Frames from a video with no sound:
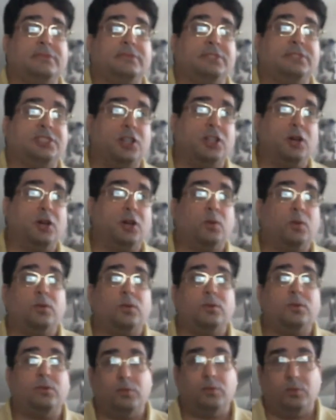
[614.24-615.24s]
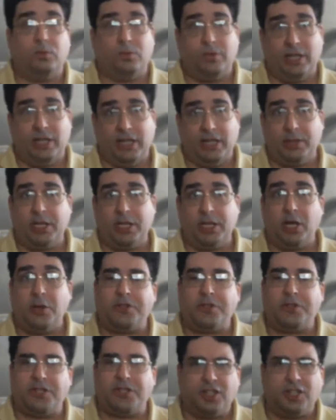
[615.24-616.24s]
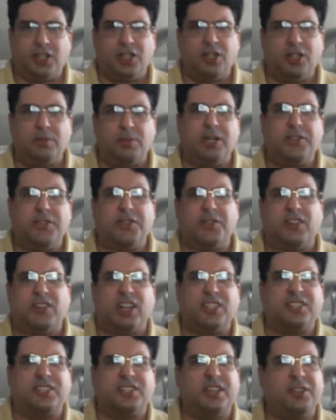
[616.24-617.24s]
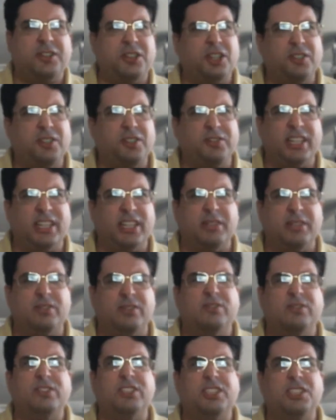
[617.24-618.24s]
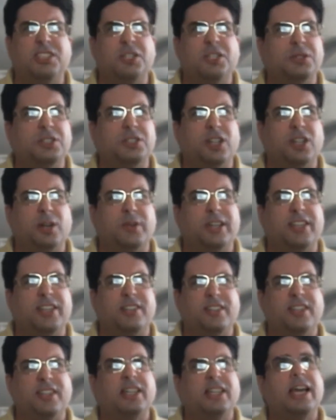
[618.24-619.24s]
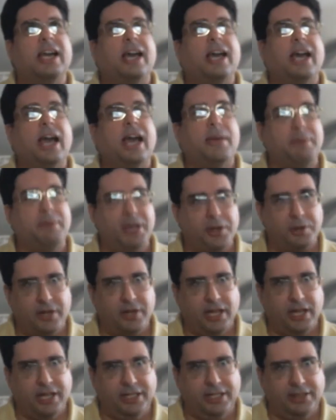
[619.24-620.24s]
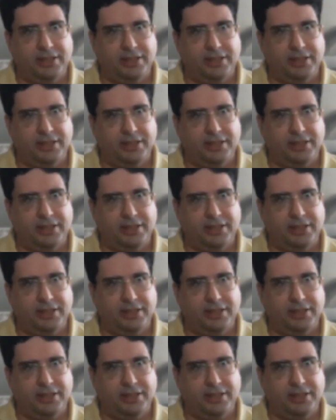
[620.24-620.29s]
So here we go with another month of Art Soundoff, and I wish you, as always, happy